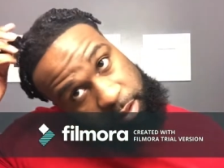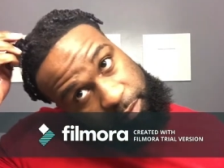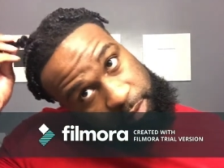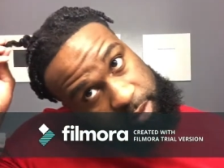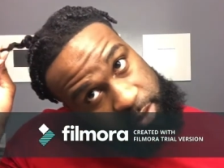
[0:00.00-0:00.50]

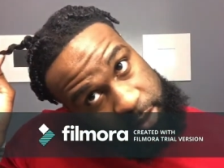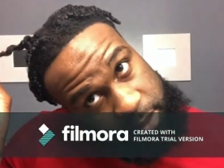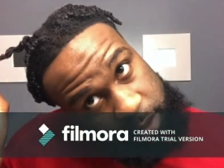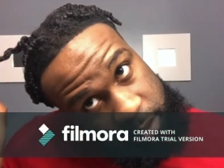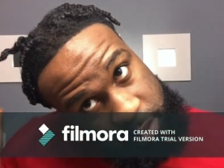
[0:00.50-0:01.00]

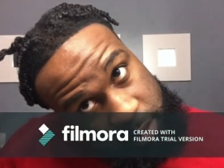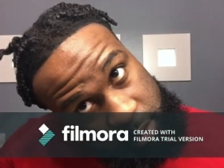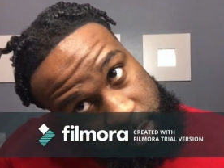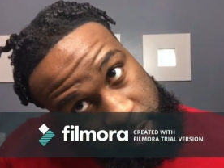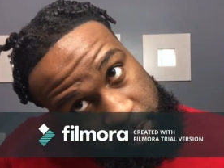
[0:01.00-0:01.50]
definition
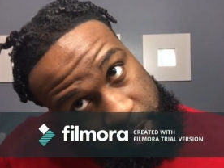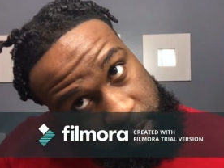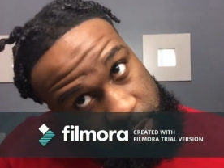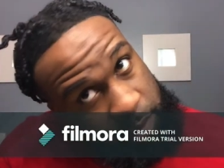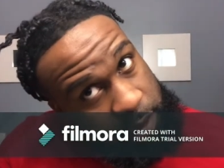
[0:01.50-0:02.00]
is
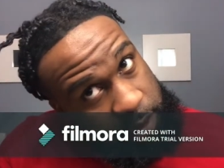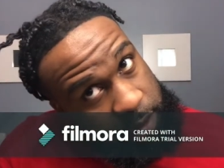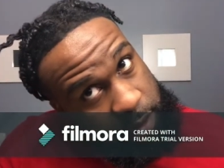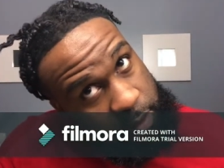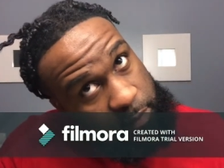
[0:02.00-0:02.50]
basically what you're
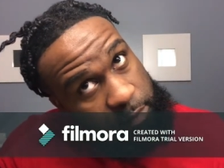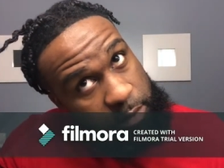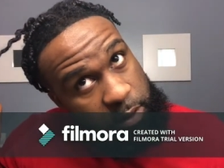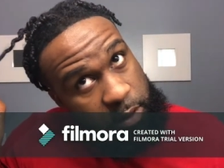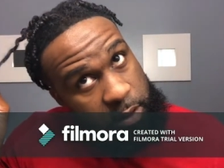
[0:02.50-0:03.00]
looking
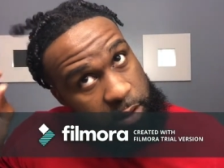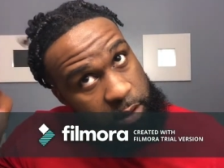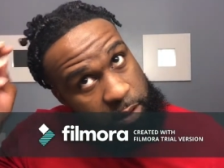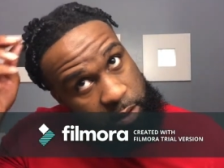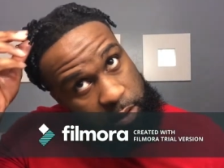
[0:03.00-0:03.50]
for.
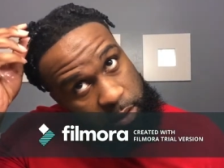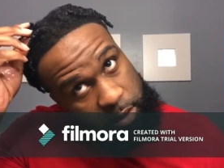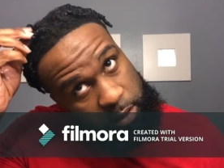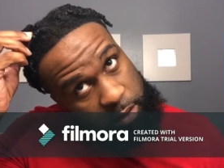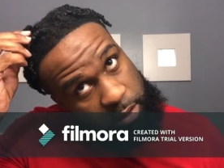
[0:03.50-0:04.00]

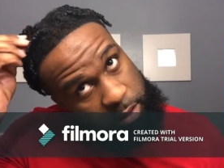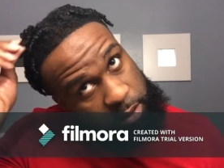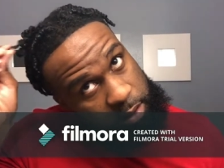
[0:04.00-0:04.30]
Alright.